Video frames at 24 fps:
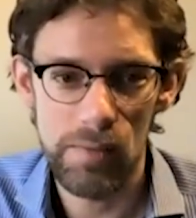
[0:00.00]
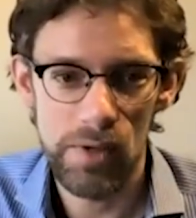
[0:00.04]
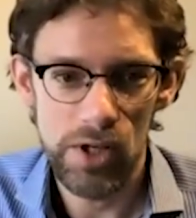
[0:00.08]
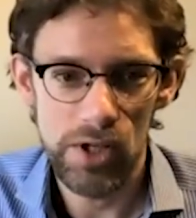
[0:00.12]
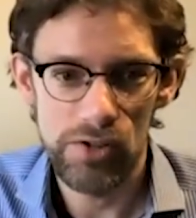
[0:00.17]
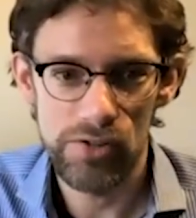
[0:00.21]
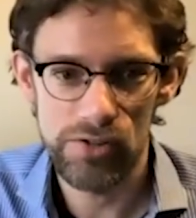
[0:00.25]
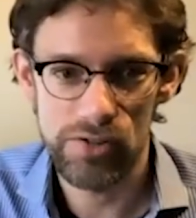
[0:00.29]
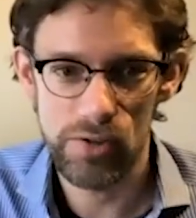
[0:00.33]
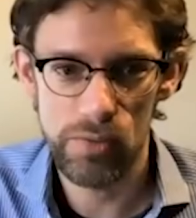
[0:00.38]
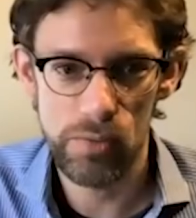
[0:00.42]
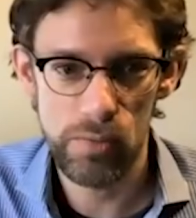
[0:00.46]

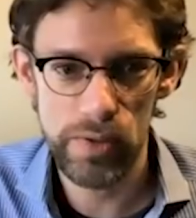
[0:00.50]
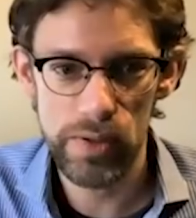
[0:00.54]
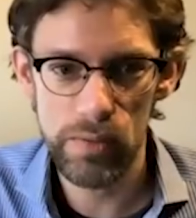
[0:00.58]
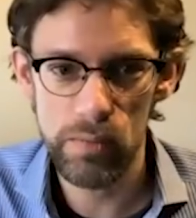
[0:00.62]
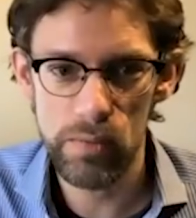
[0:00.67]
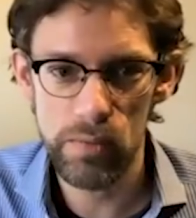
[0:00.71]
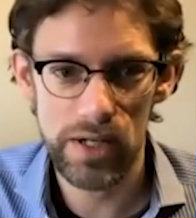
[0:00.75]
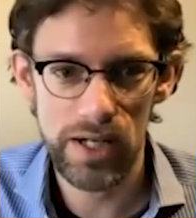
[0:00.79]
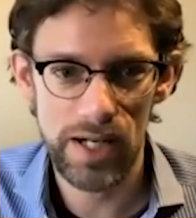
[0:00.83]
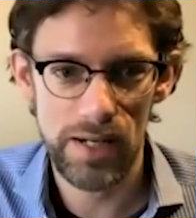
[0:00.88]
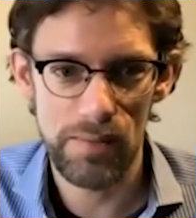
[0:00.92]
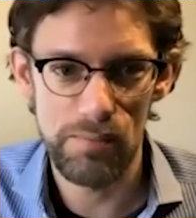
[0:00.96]
So we
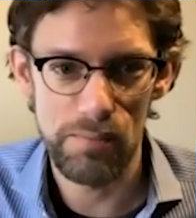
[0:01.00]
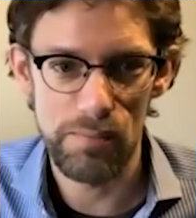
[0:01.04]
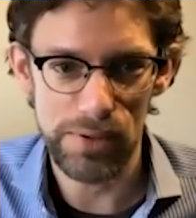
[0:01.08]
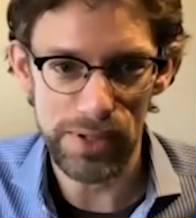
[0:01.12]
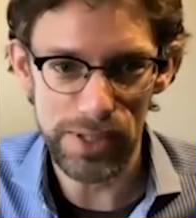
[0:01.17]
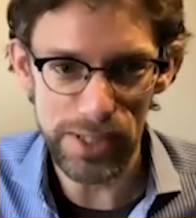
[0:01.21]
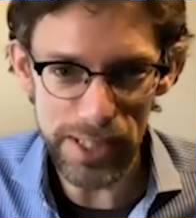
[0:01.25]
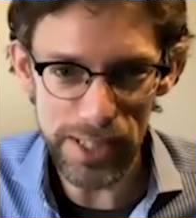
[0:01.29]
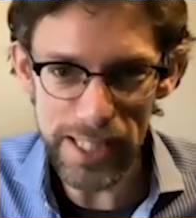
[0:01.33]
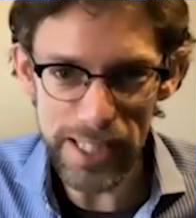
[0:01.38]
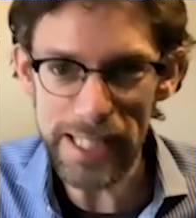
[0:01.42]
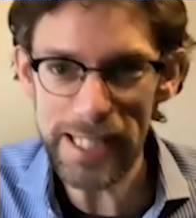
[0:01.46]
were
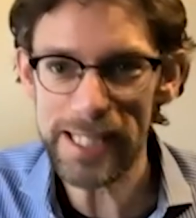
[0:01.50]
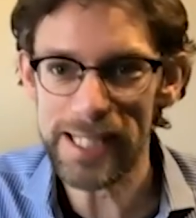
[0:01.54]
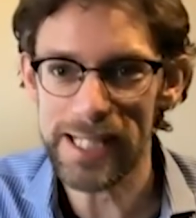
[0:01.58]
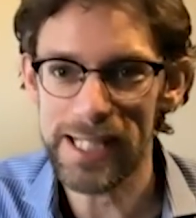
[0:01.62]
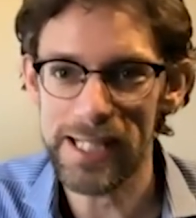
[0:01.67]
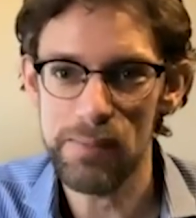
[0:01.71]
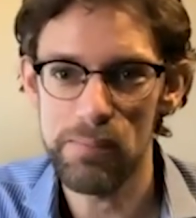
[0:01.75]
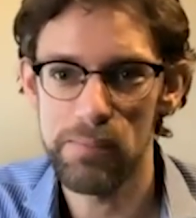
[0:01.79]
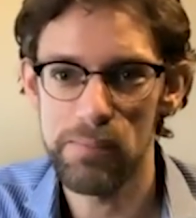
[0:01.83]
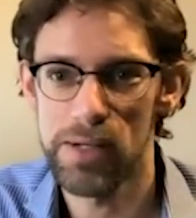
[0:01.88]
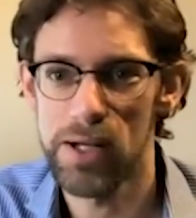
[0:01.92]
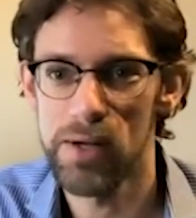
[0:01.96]
completely
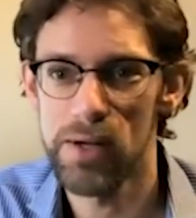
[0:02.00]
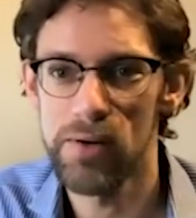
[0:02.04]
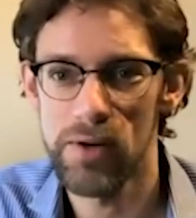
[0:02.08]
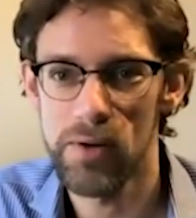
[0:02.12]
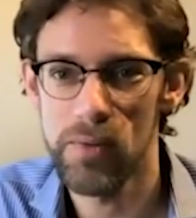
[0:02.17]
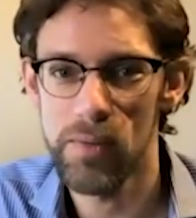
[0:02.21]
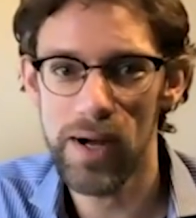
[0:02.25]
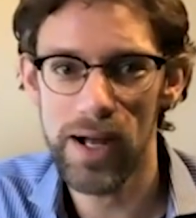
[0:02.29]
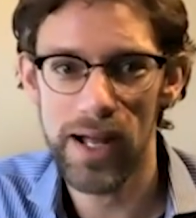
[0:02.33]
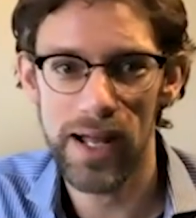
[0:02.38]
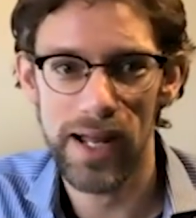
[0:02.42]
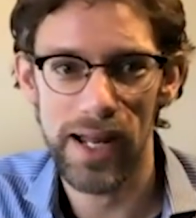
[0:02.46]
blown
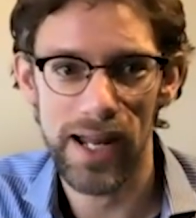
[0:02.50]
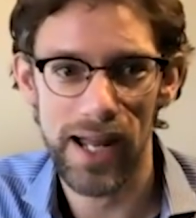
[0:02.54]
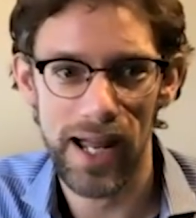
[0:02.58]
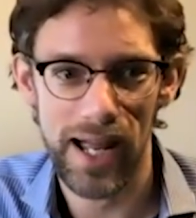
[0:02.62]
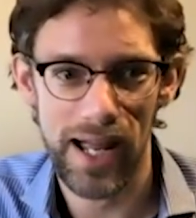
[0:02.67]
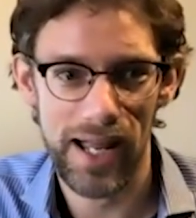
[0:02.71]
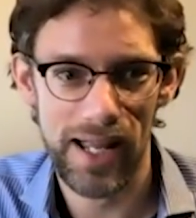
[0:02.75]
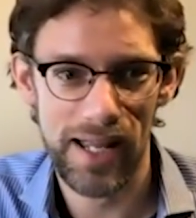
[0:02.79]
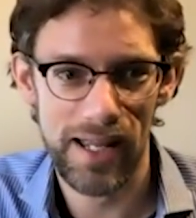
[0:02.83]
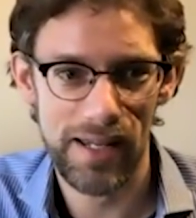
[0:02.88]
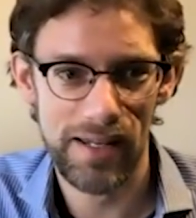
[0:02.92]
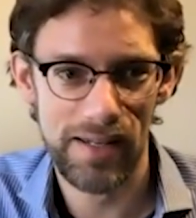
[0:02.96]
away,
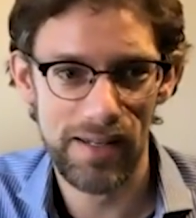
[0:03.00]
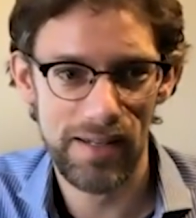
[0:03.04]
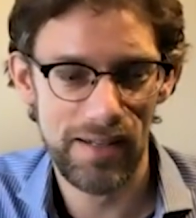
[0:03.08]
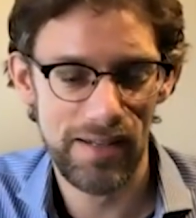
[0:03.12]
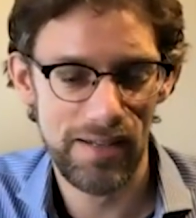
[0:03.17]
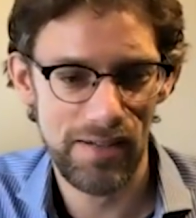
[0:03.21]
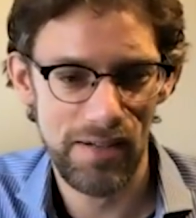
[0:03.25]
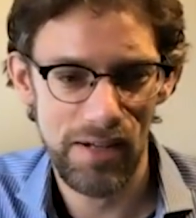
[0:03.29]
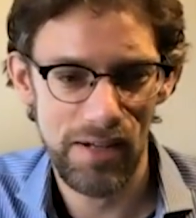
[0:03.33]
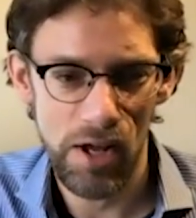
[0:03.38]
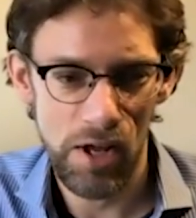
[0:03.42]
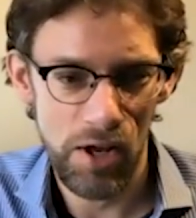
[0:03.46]
and